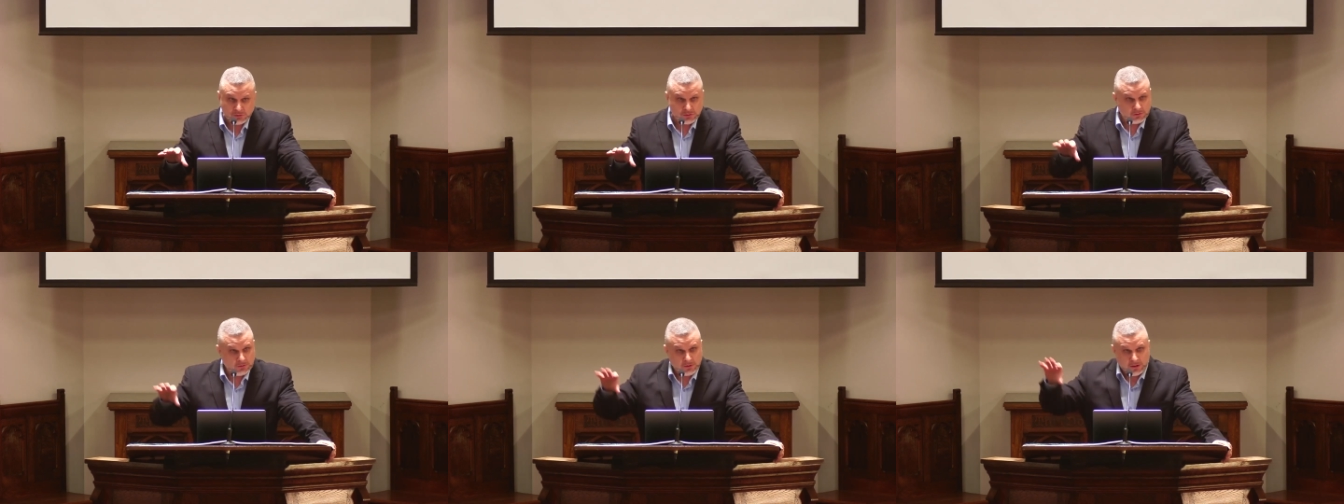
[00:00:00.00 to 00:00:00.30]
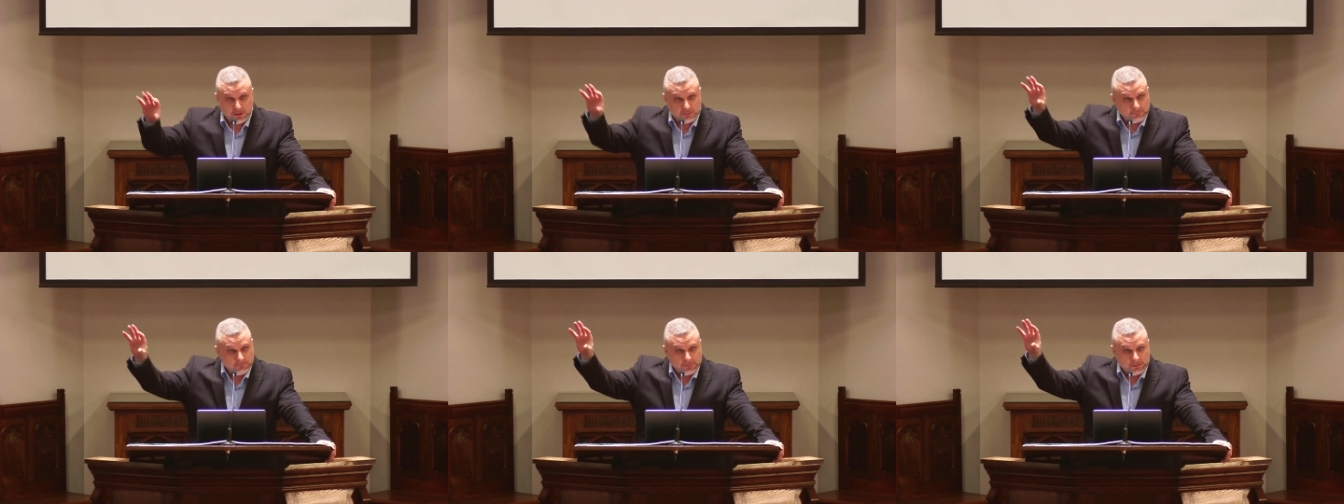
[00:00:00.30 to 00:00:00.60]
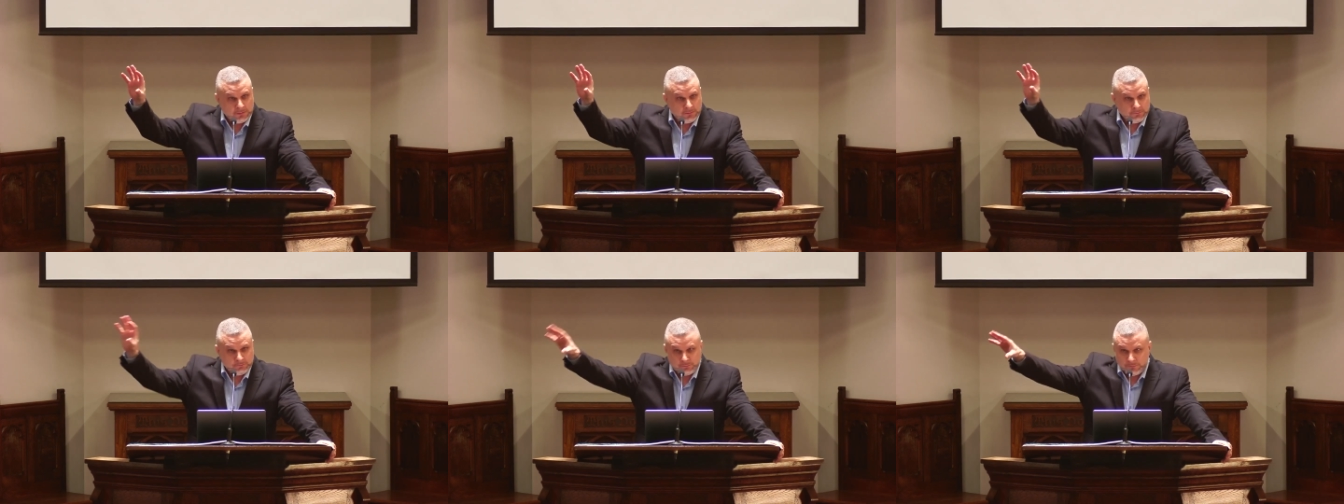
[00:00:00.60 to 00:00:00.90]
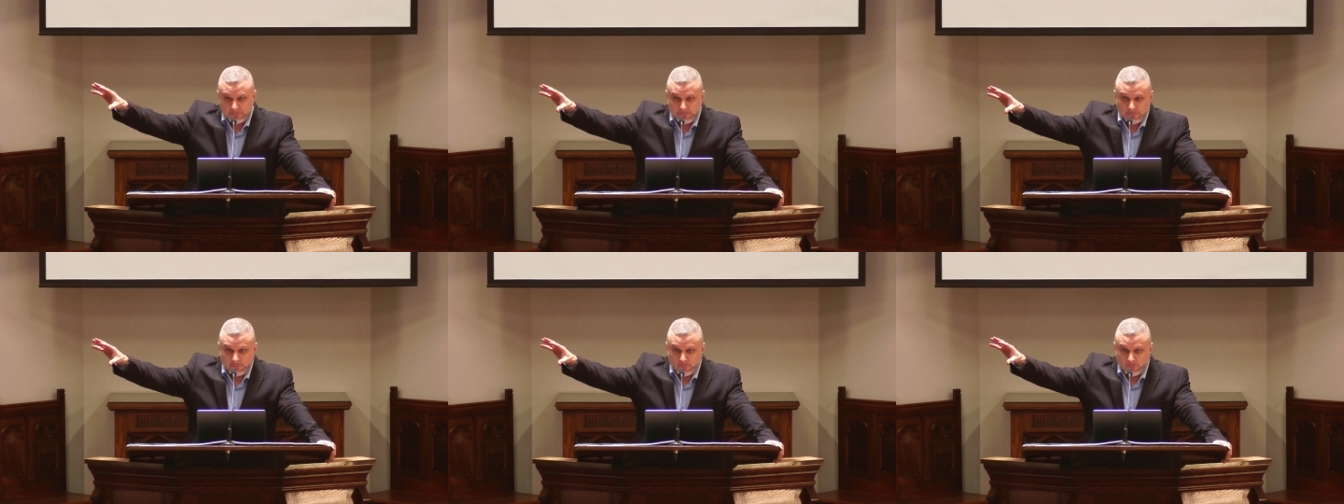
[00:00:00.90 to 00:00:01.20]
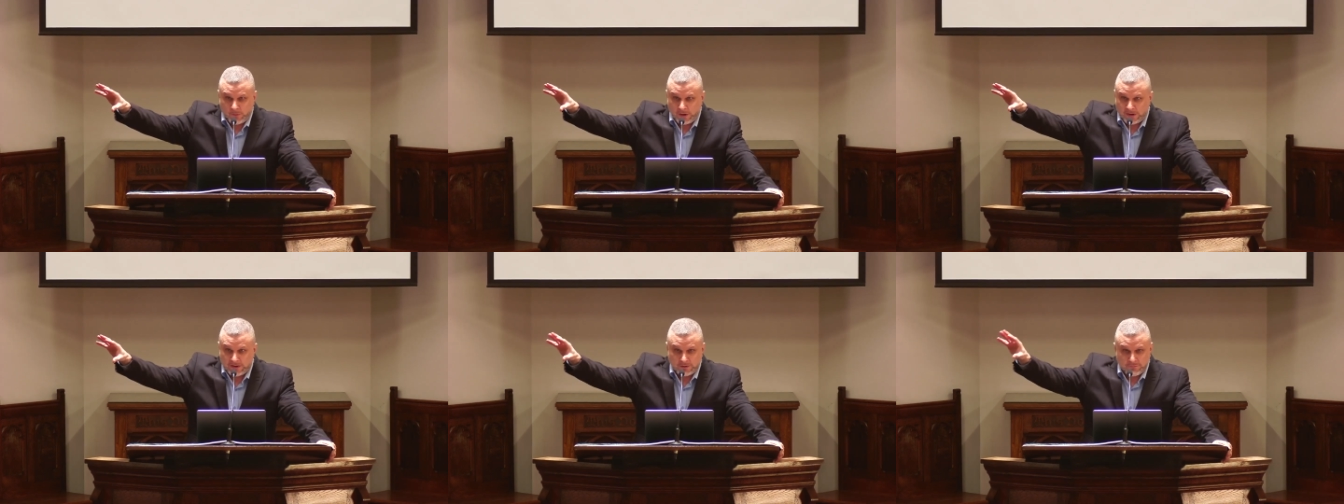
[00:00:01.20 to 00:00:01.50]
You're not
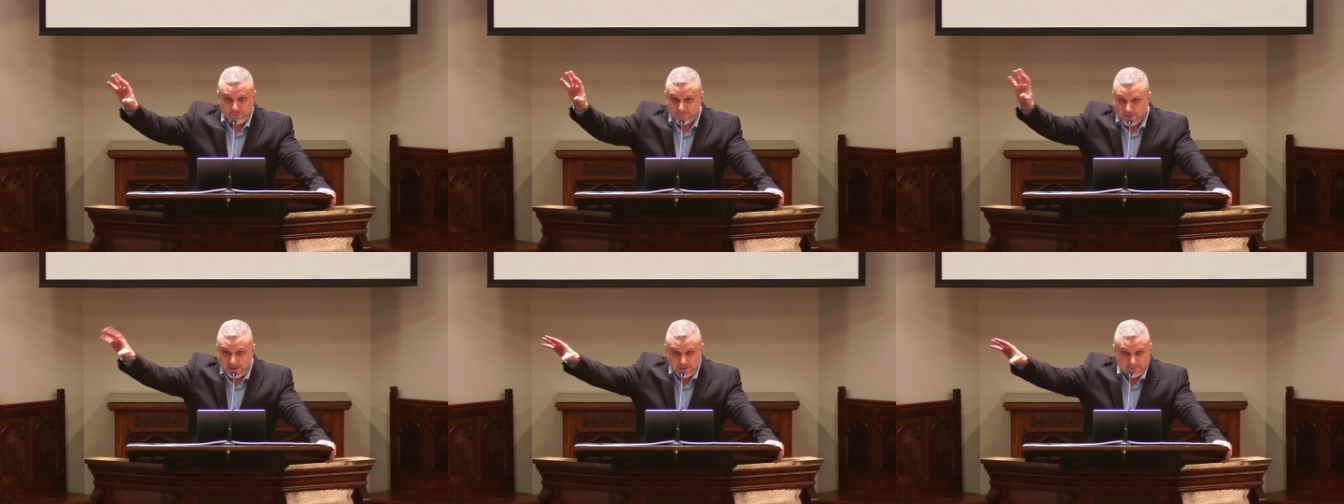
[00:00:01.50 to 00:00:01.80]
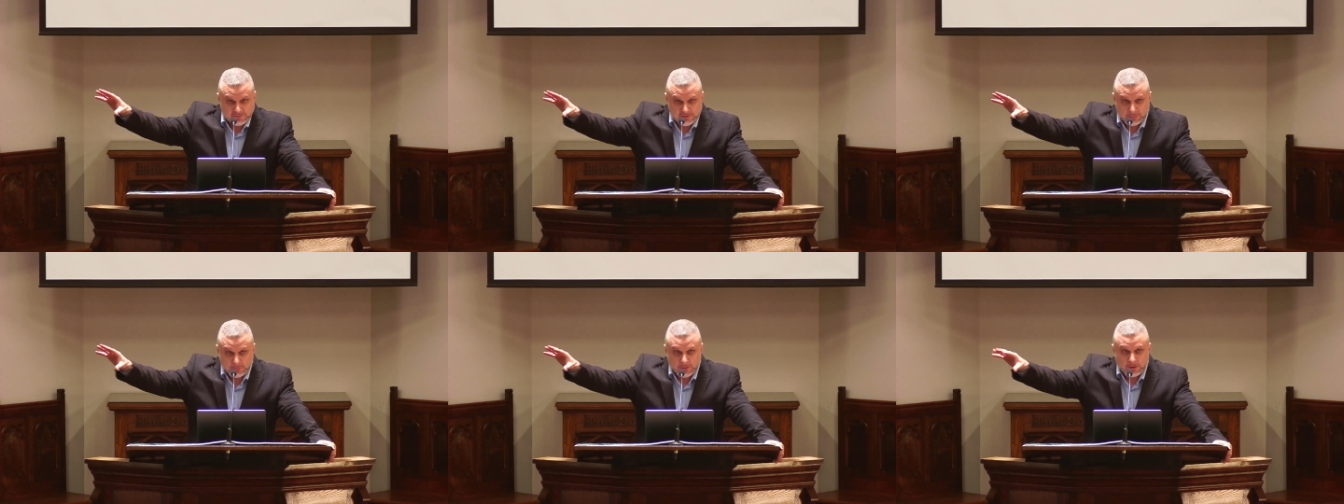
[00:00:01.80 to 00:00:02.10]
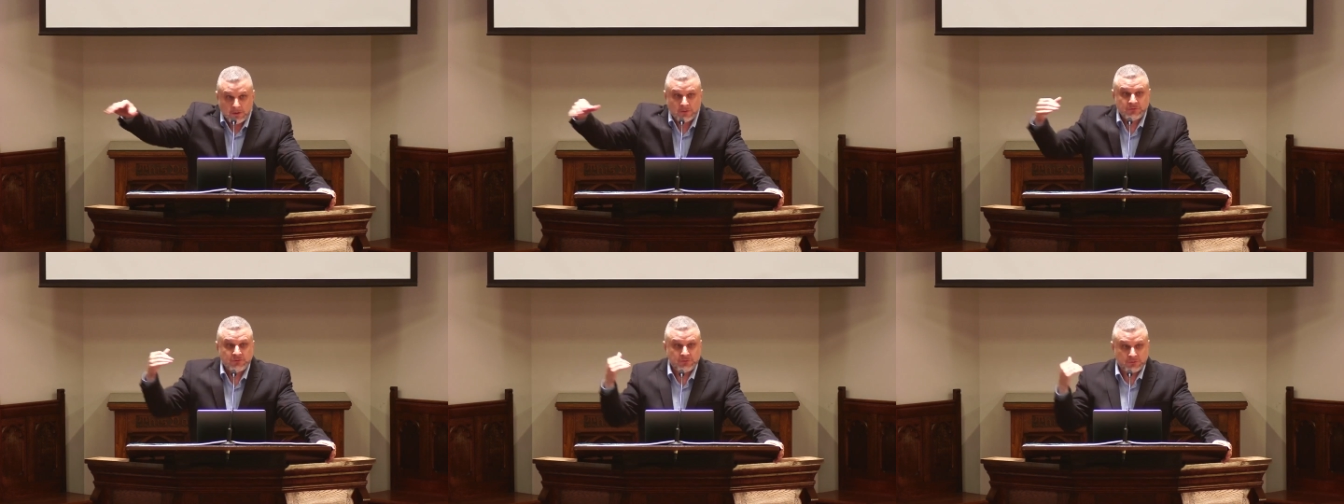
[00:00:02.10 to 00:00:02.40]
running a flat somewhere else.